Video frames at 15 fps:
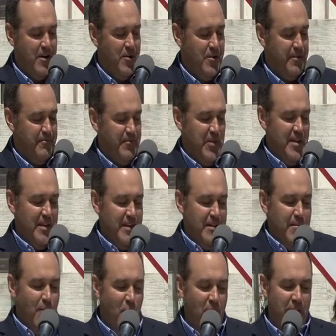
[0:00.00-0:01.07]
though, and
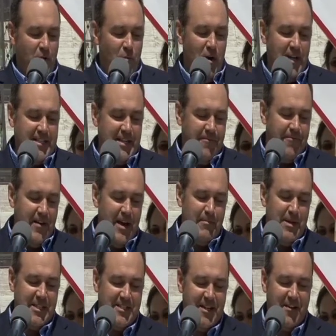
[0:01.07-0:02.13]
more than once I found
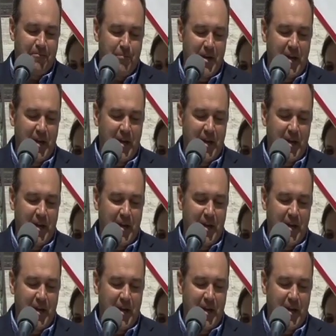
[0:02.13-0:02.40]
myself